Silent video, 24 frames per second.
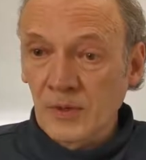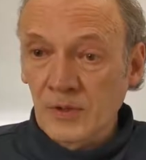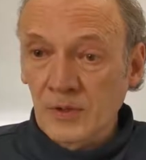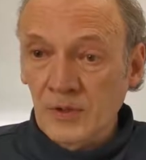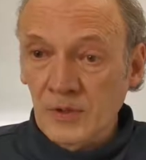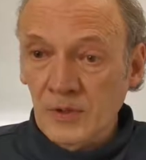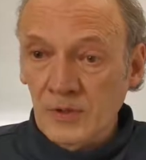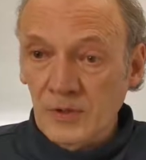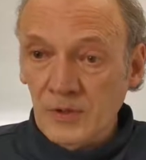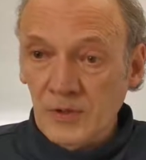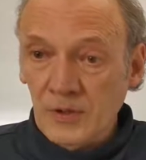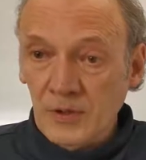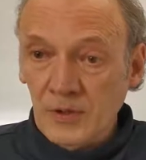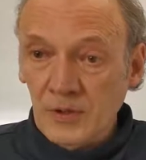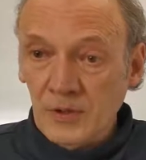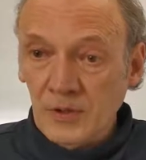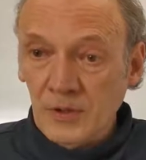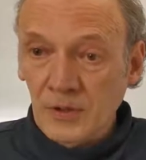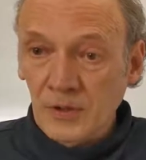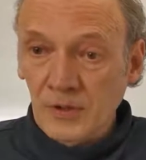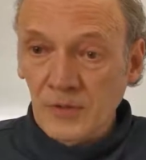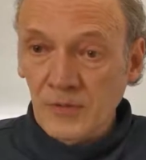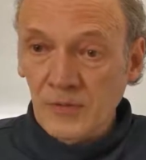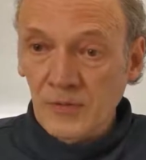we can actually
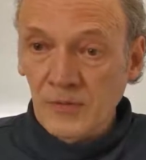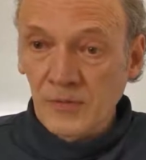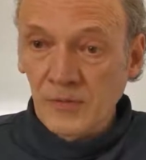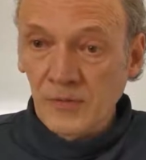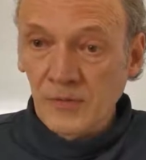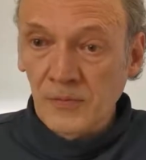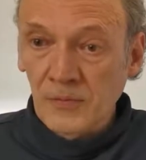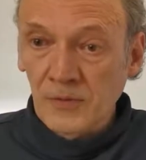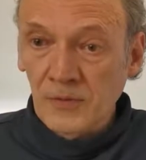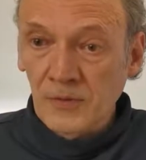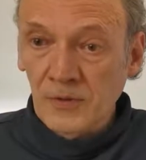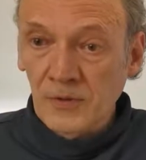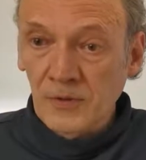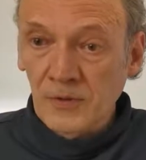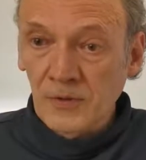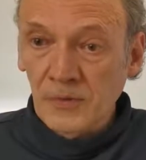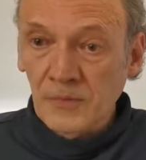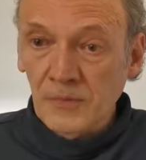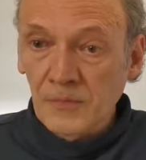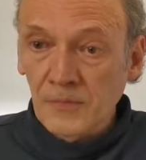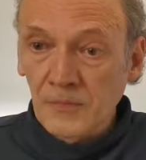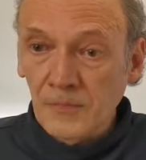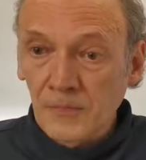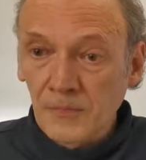click on this one
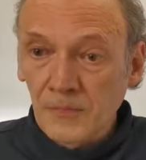here.